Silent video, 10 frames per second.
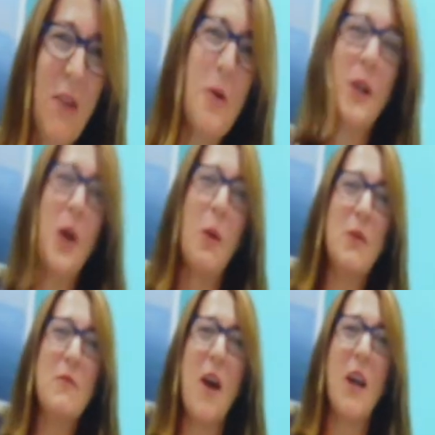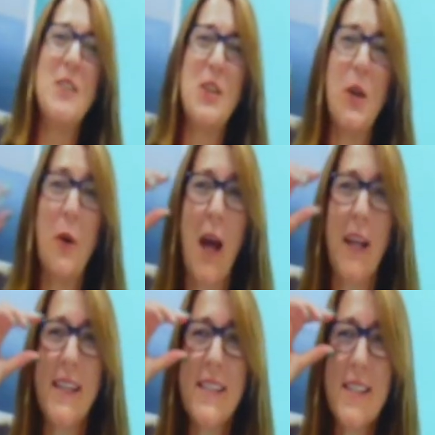Will come and find you,
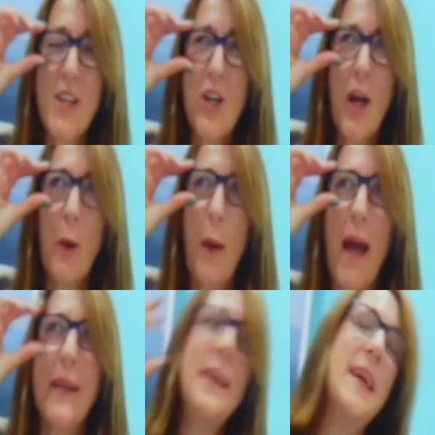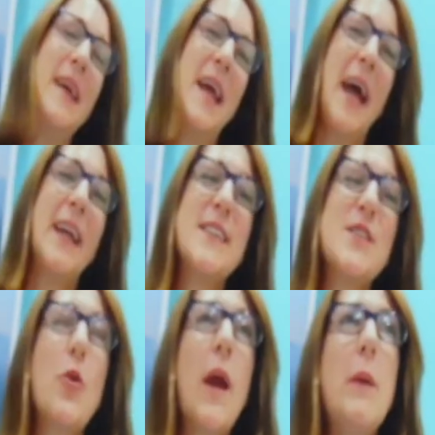and it's you know, and
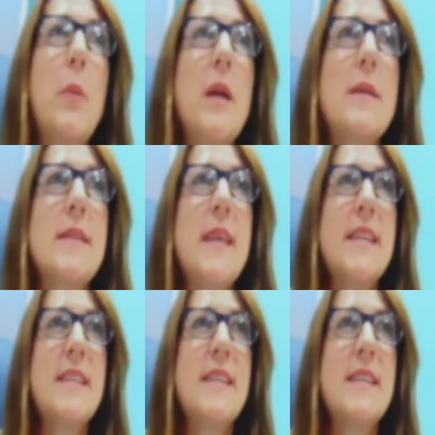it's great because it's